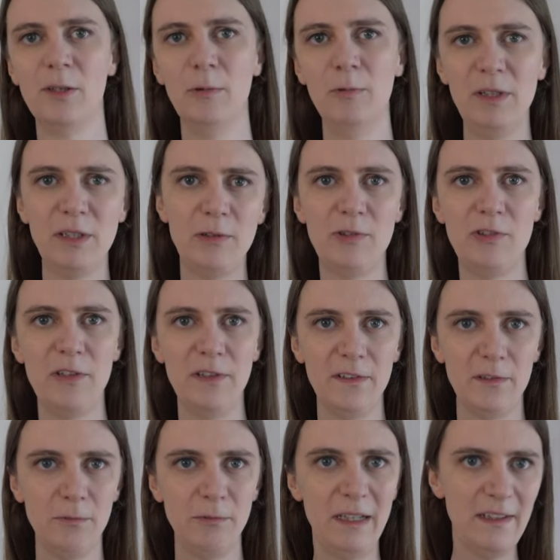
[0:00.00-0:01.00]
We could
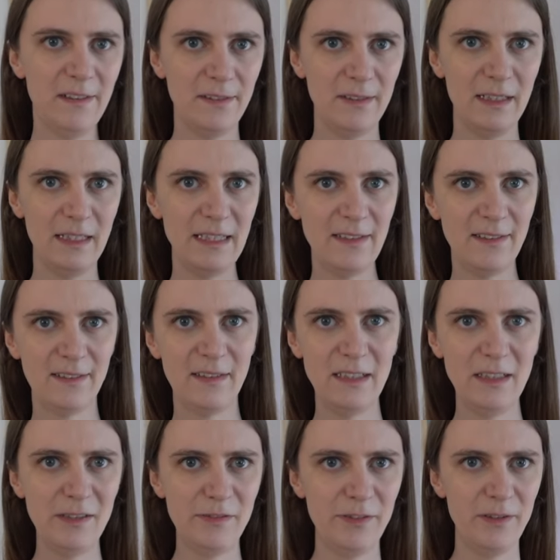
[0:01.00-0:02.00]
just raise the
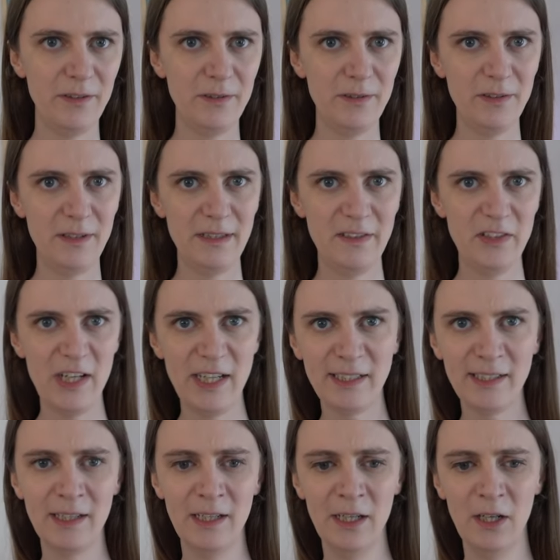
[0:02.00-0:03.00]
DC for the
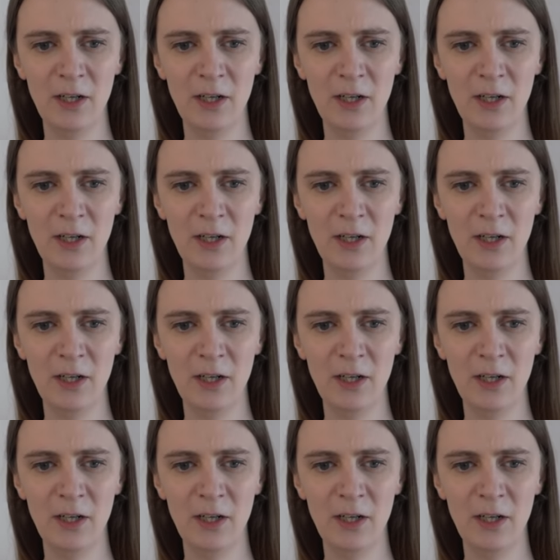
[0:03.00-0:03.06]
check,